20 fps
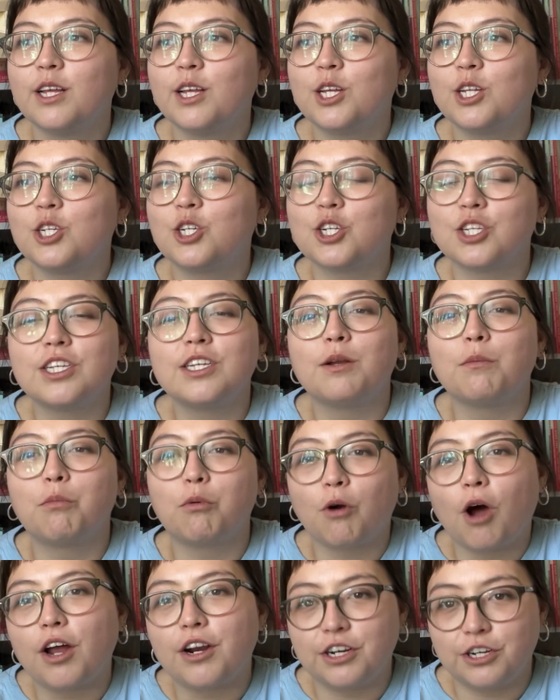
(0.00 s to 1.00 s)
just need to
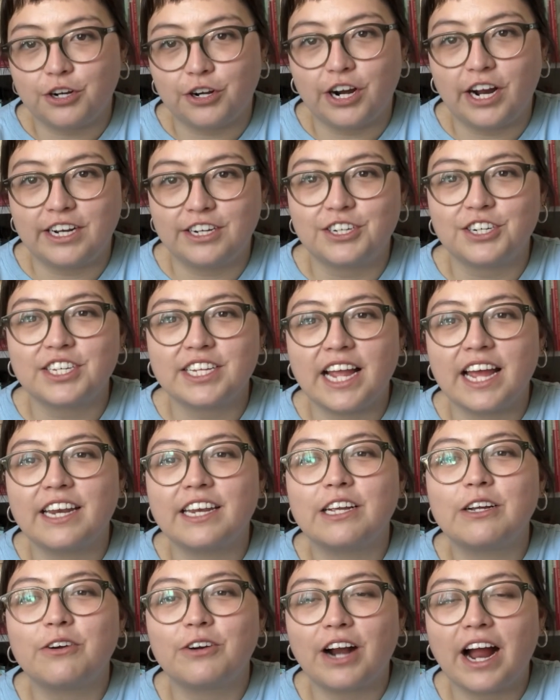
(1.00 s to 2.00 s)
broaden your
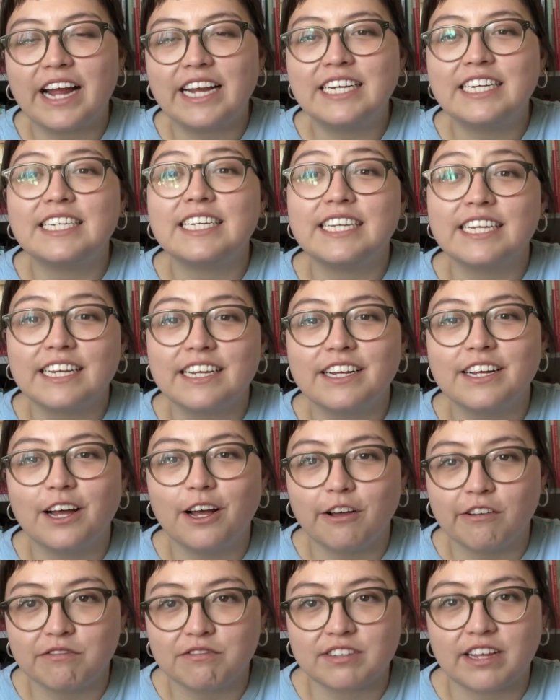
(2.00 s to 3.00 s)
understanding or idea
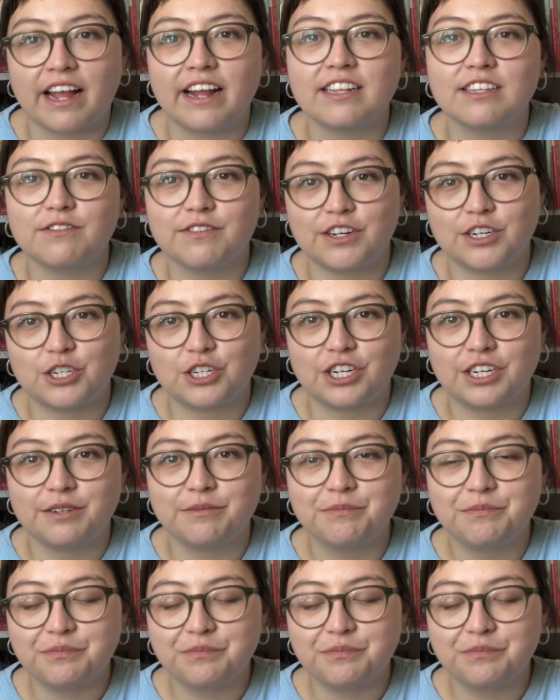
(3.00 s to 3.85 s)
of science fiction.